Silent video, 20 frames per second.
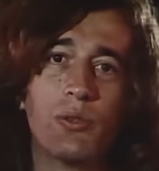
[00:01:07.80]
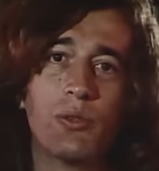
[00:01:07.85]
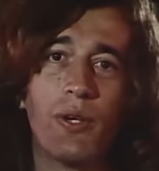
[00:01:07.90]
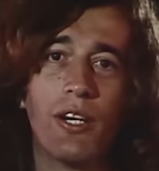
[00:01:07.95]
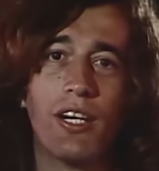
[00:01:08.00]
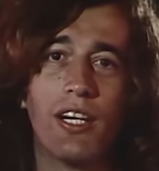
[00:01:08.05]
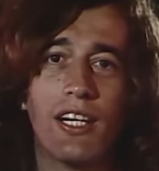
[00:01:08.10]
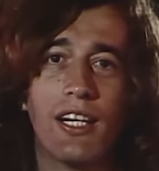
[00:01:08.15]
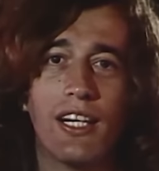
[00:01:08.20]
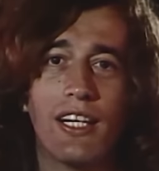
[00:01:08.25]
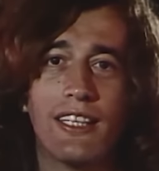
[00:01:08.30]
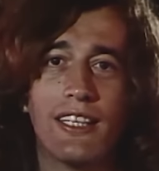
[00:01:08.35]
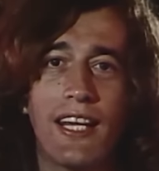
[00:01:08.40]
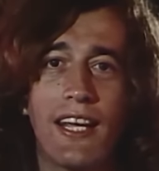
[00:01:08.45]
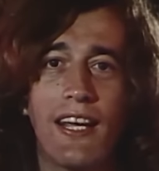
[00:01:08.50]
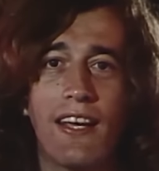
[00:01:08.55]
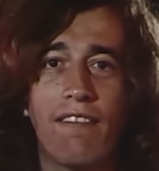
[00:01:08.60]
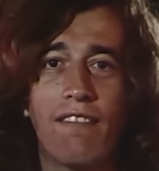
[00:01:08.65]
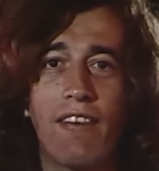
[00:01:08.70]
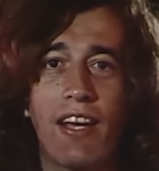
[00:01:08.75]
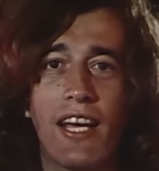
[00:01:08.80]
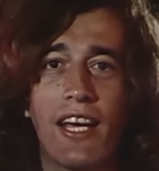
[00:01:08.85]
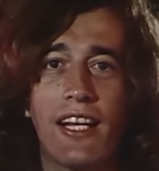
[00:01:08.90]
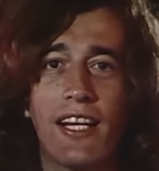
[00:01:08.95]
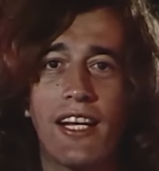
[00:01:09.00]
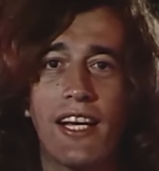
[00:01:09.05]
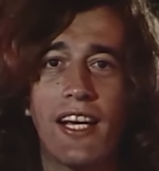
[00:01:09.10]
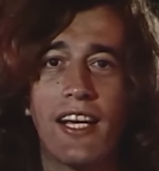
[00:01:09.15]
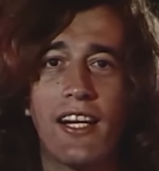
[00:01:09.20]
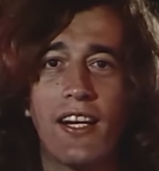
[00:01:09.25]
Gibb's roots trace
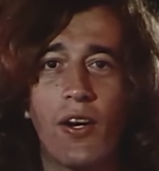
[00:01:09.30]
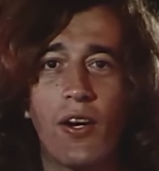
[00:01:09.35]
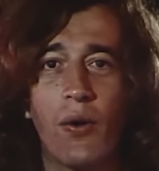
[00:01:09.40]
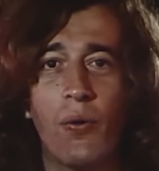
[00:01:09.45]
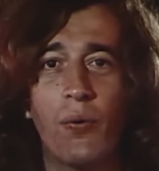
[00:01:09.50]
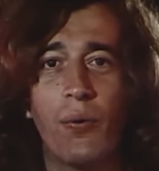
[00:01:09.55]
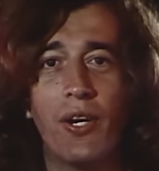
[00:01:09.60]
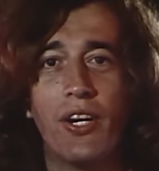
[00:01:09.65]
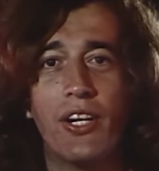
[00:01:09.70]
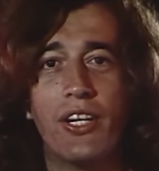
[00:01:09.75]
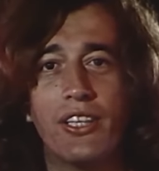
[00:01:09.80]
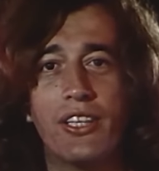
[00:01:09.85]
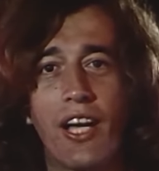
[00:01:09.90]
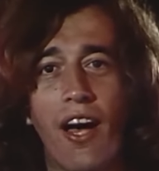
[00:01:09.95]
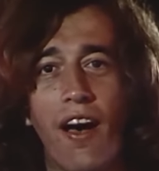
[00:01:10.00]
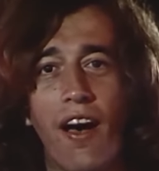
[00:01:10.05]
back to the Isle of